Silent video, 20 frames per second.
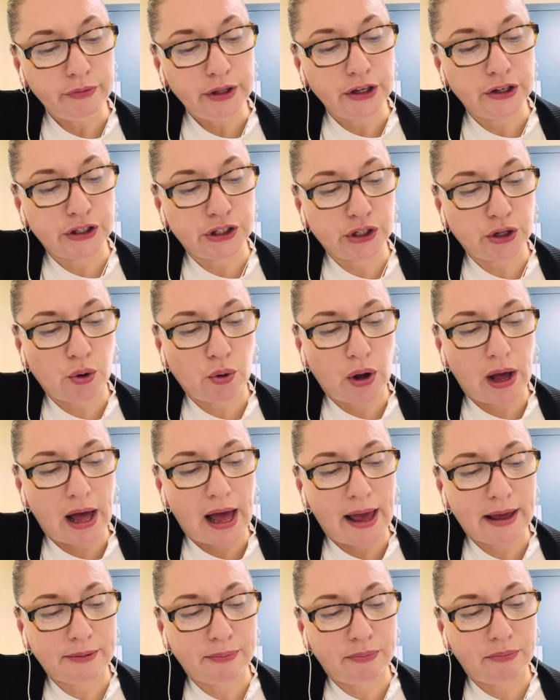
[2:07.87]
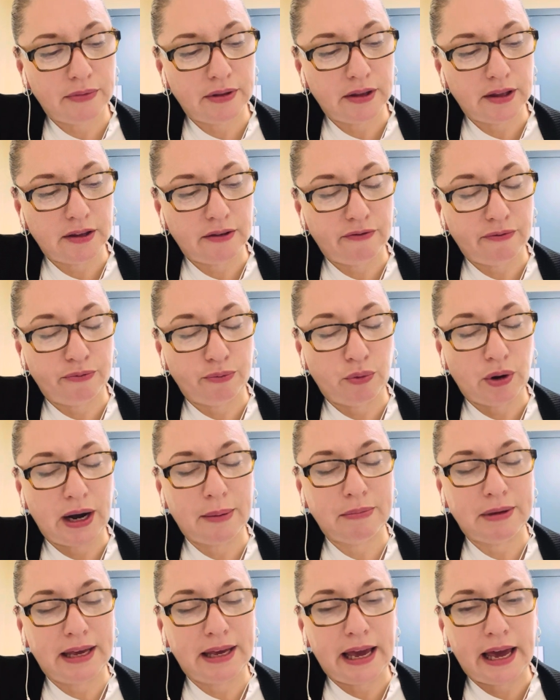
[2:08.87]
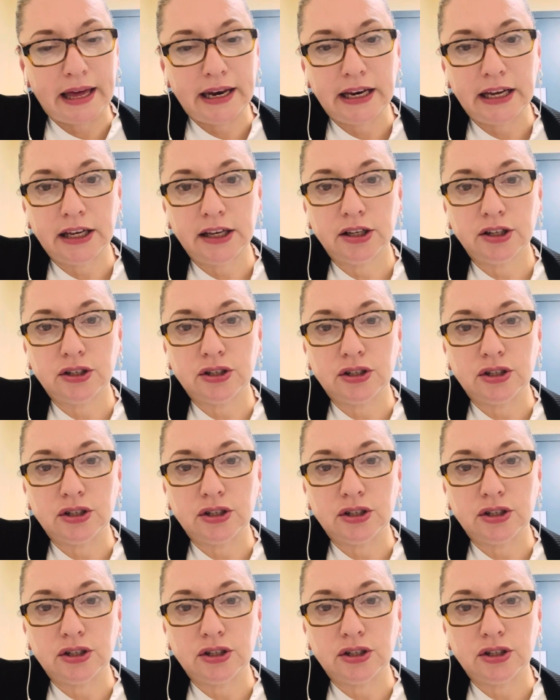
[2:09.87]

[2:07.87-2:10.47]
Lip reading: So what I'm getting